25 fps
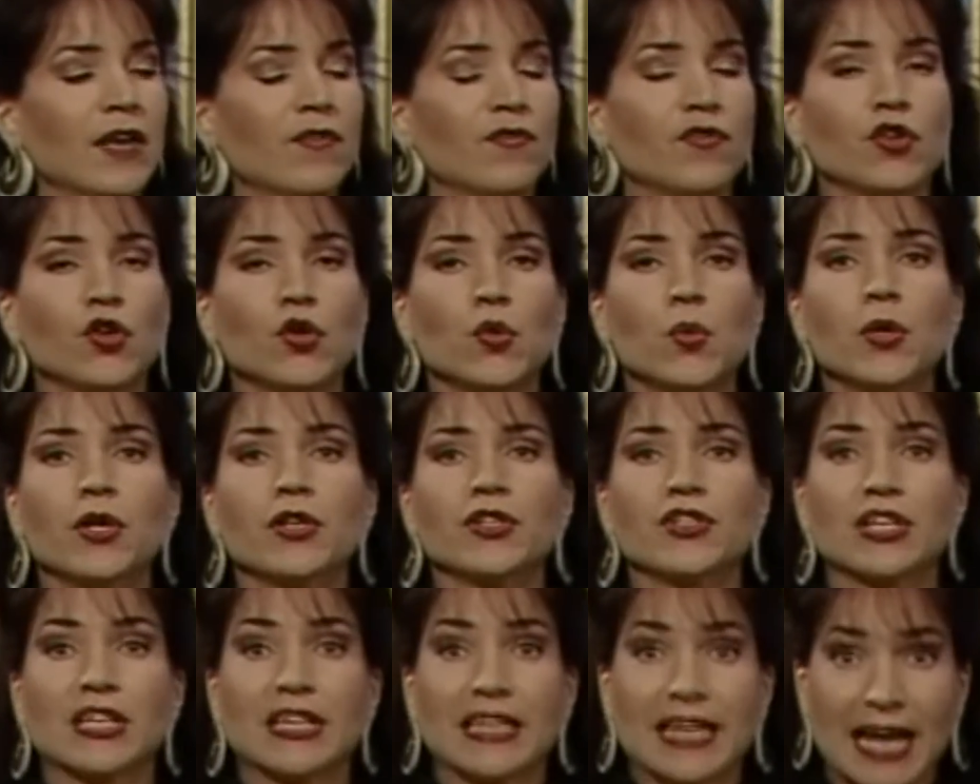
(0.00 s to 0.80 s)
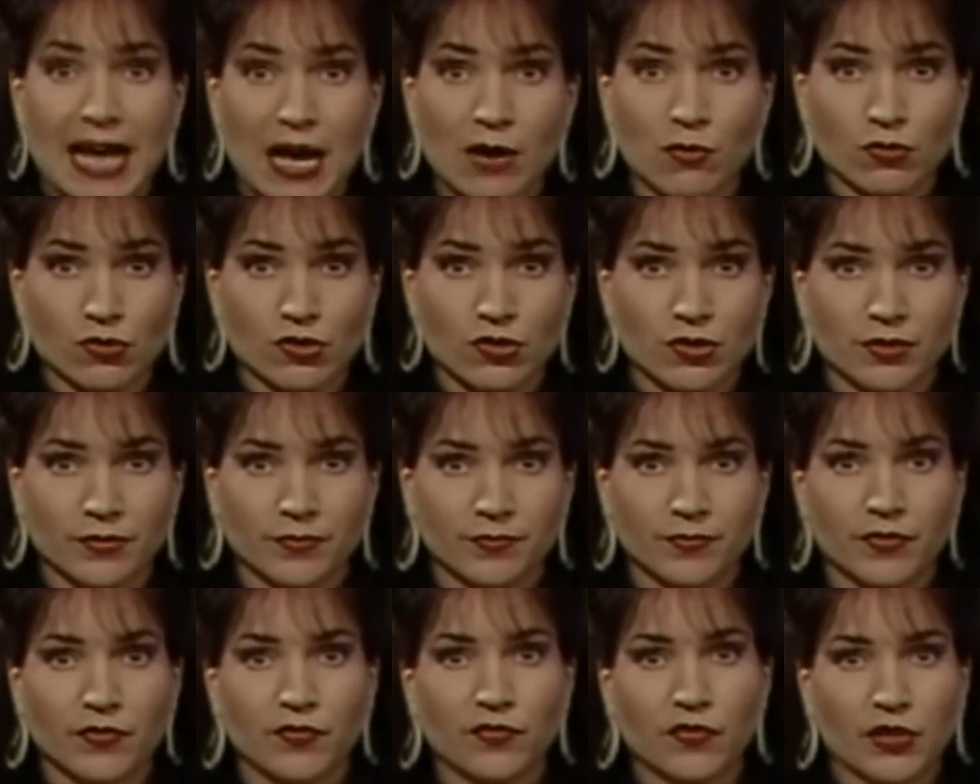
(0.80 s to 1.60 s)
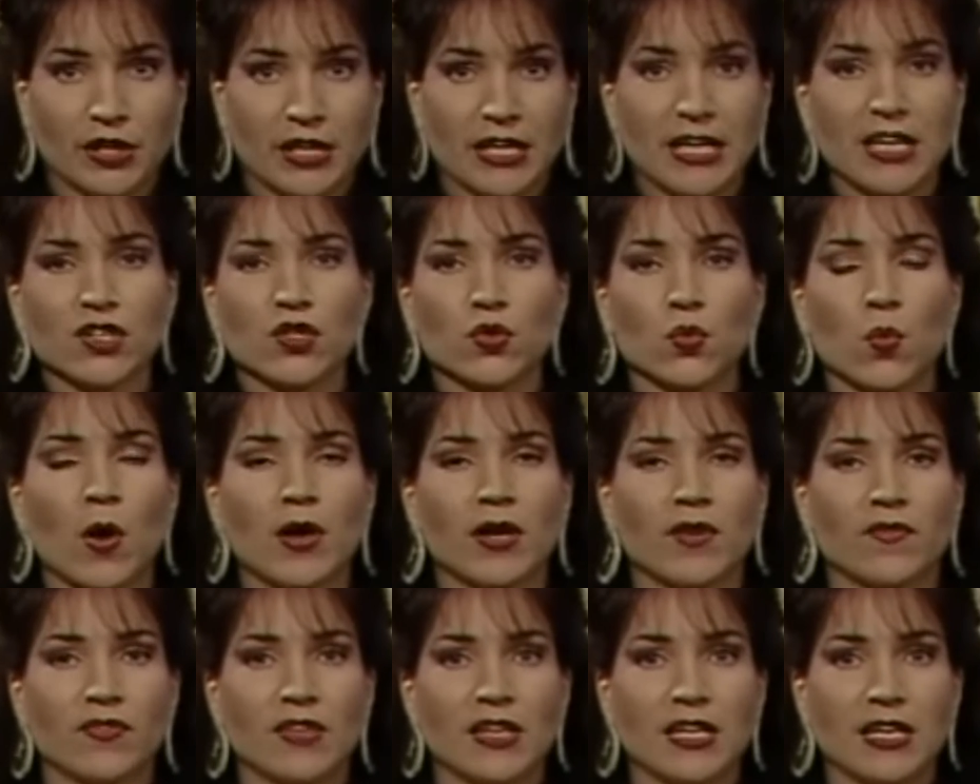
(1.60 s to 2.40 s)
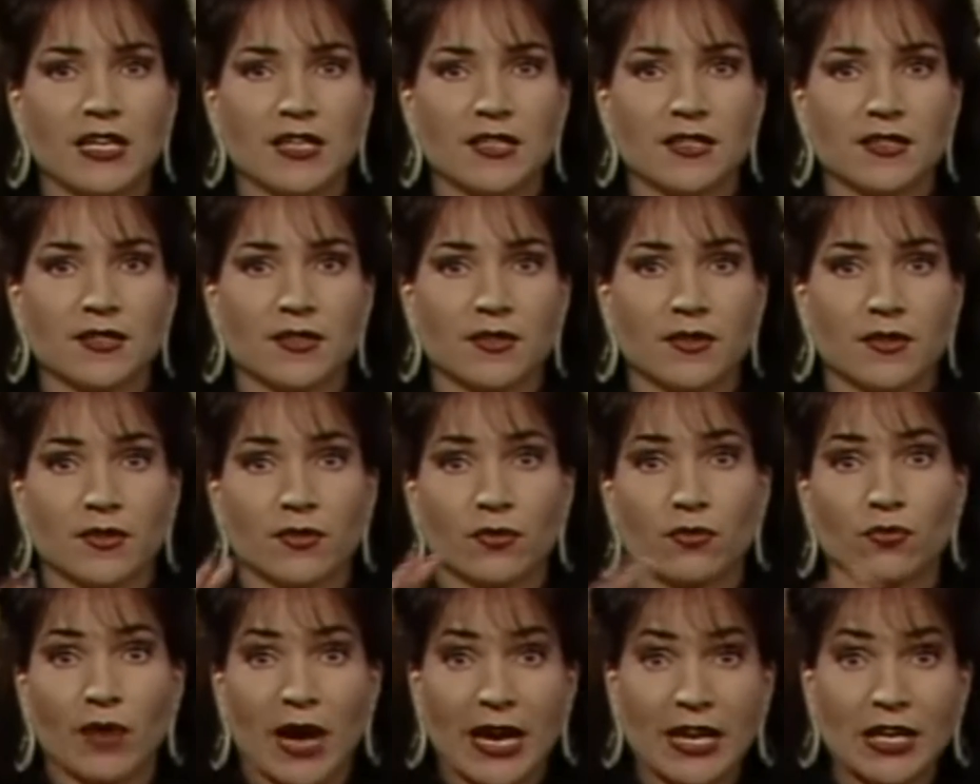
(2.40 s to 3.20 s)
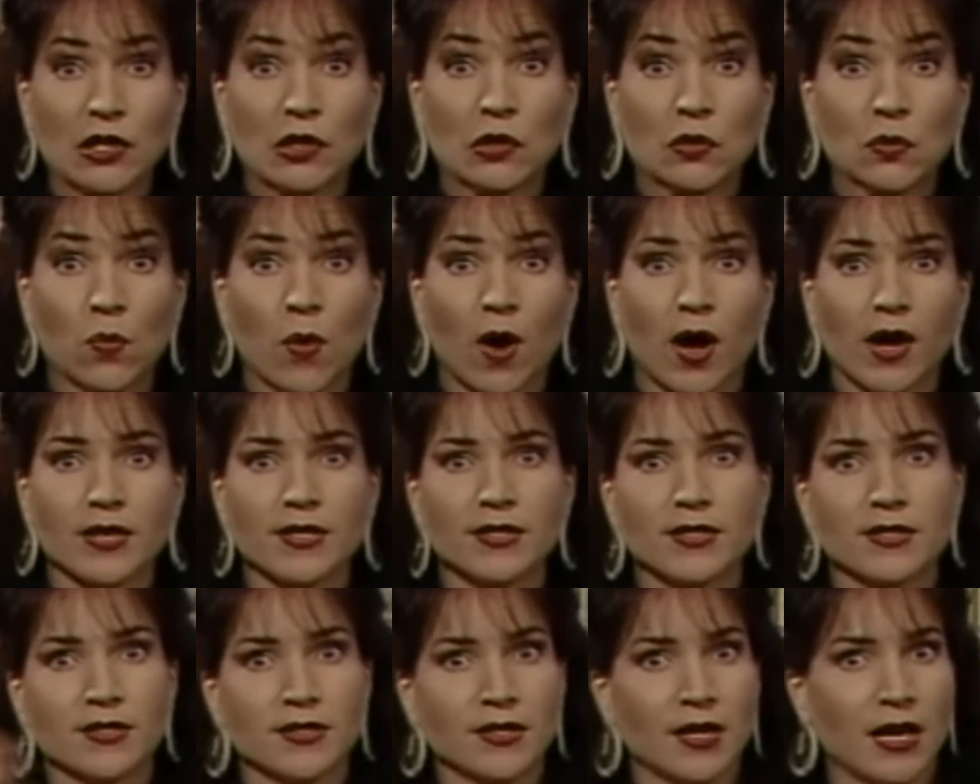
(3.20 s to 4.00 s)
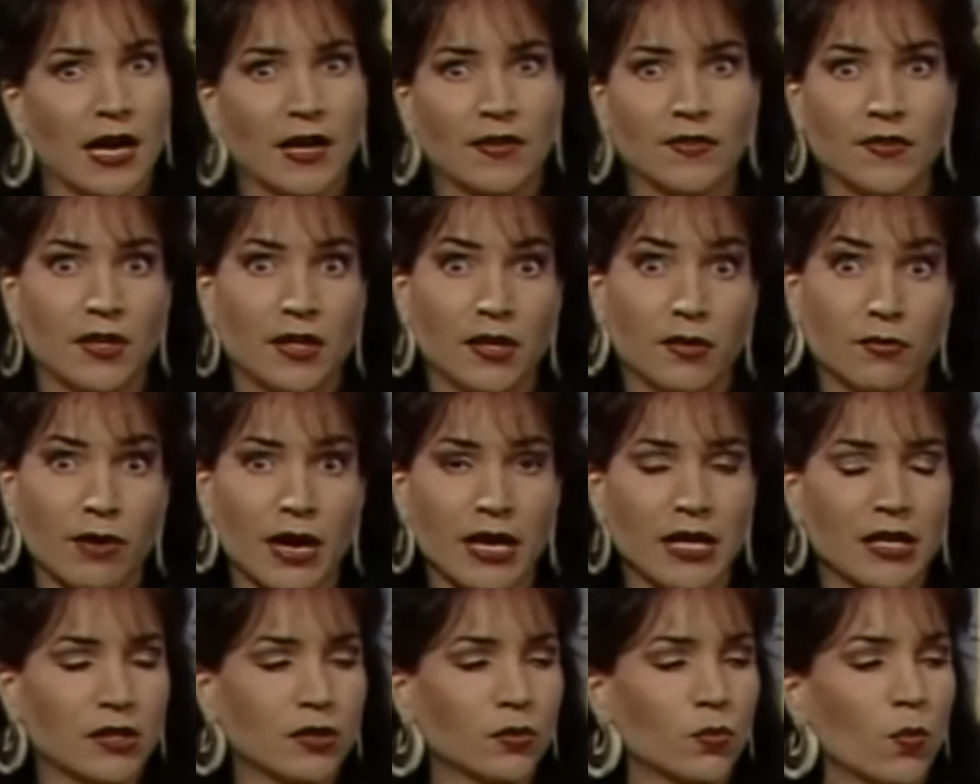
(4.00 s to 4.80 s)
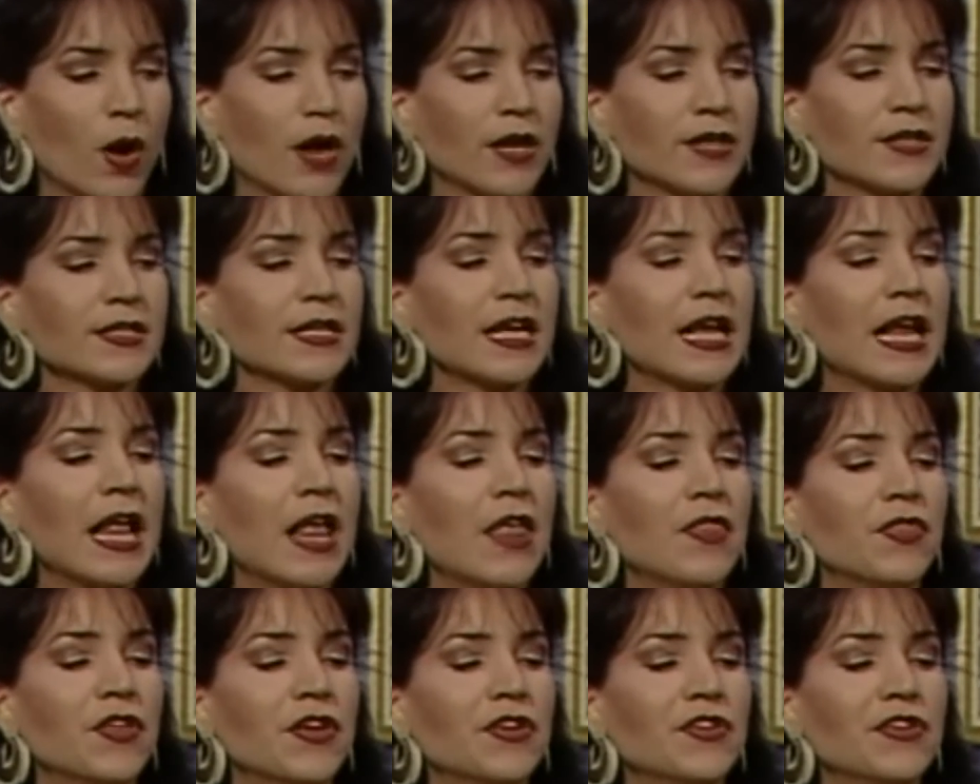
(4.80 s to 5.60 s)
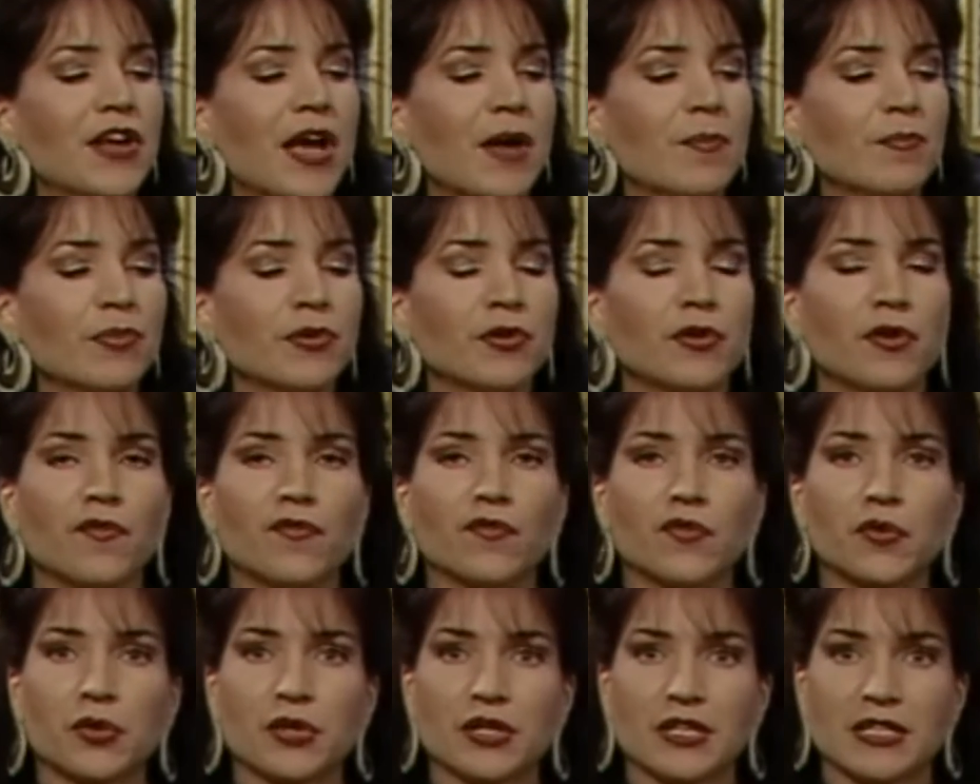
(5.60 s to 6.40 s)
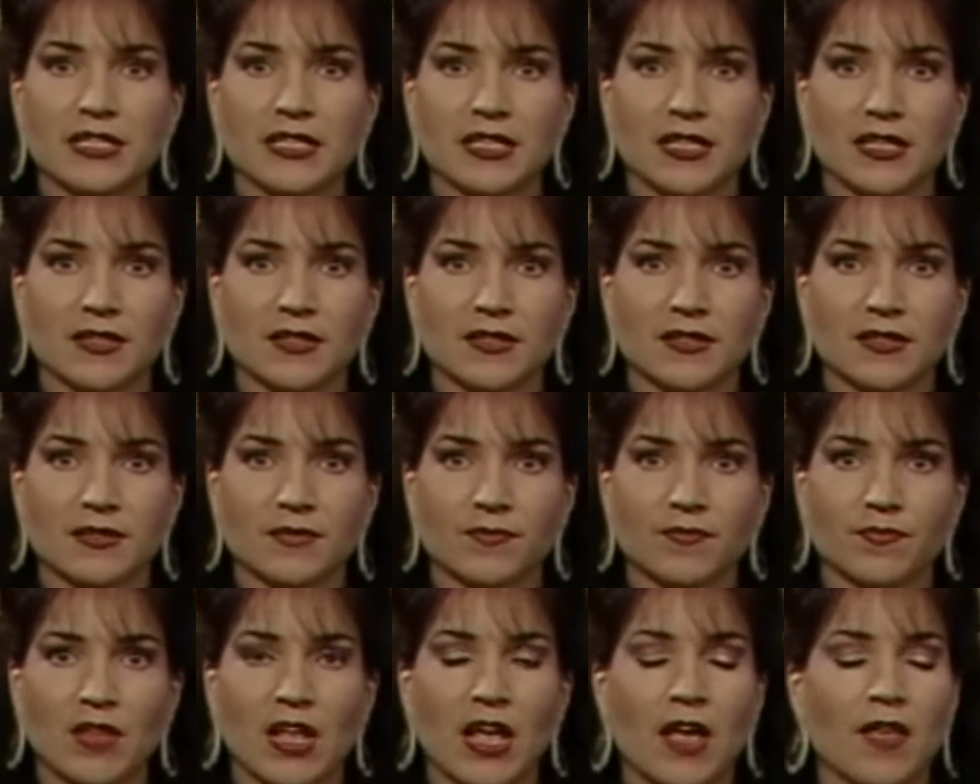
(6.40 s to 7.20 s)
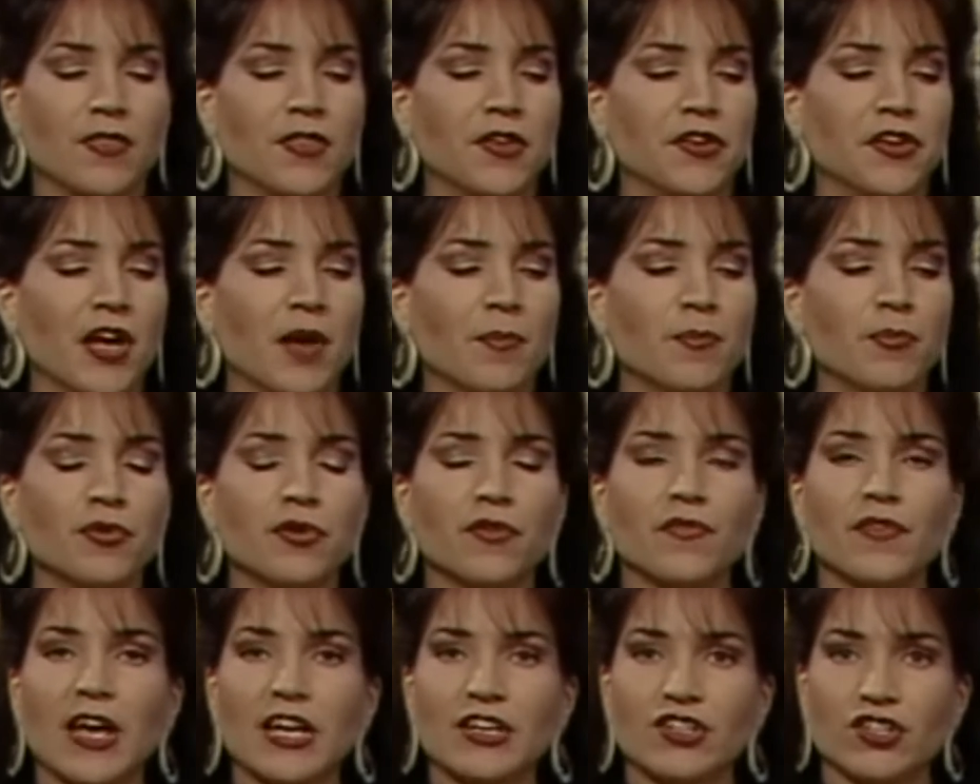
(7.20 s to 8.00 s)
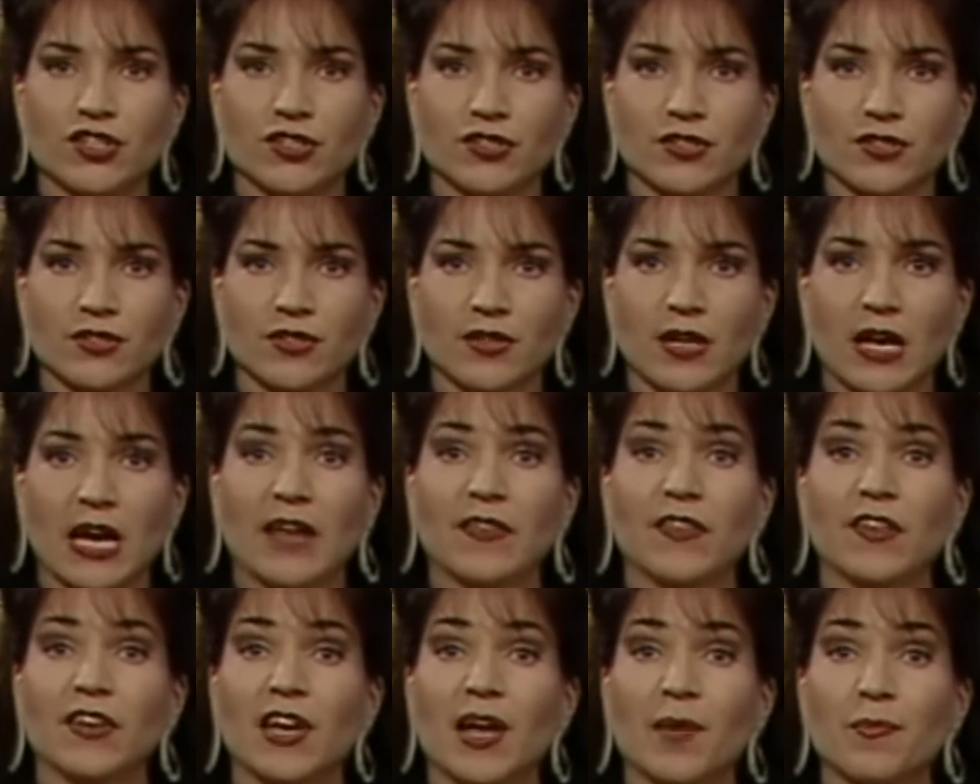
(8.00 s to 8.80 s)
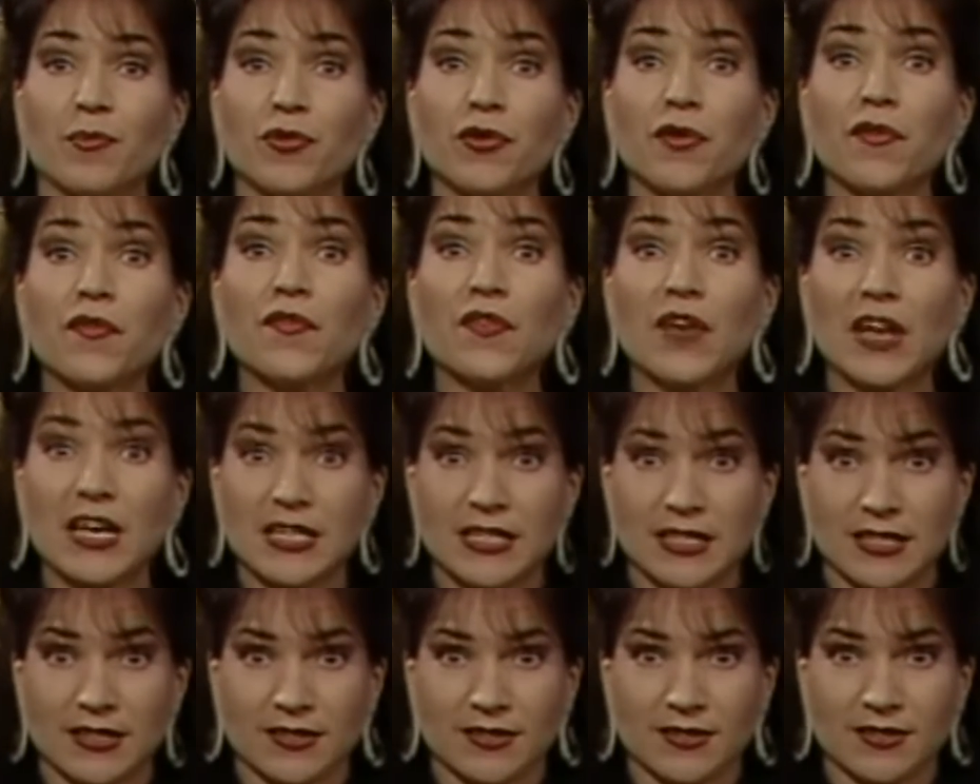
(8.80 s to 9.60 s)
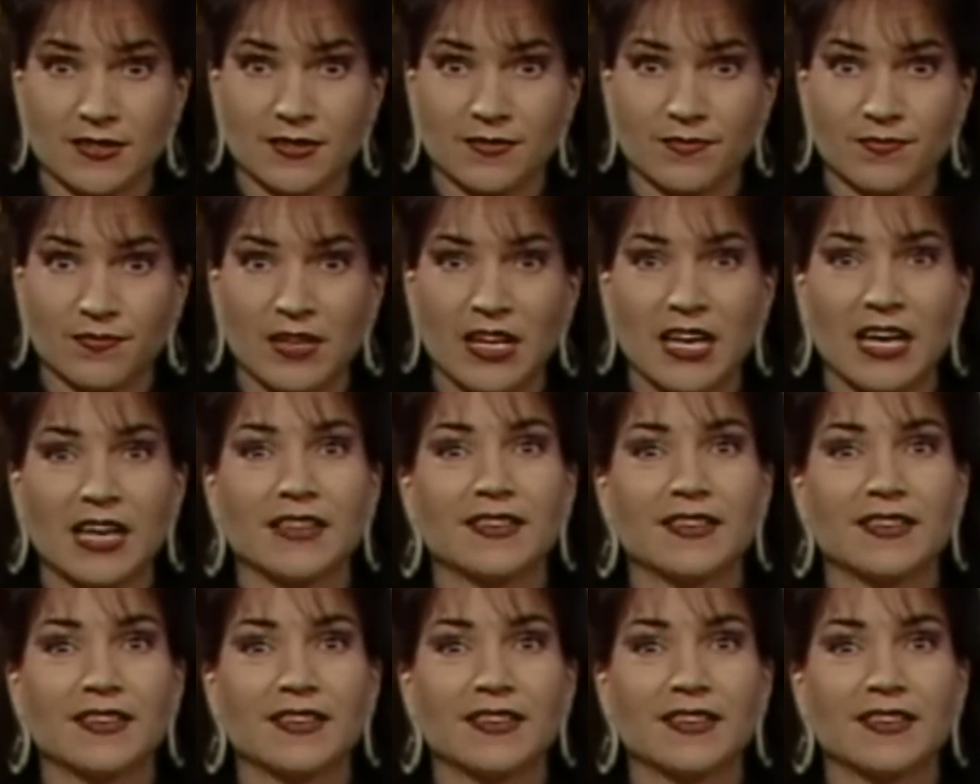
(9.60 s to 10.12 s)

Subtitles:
If you were to count for each one of these, the regular ones and the irregular ones, the number of vertices, the number of edges, and the number of faces,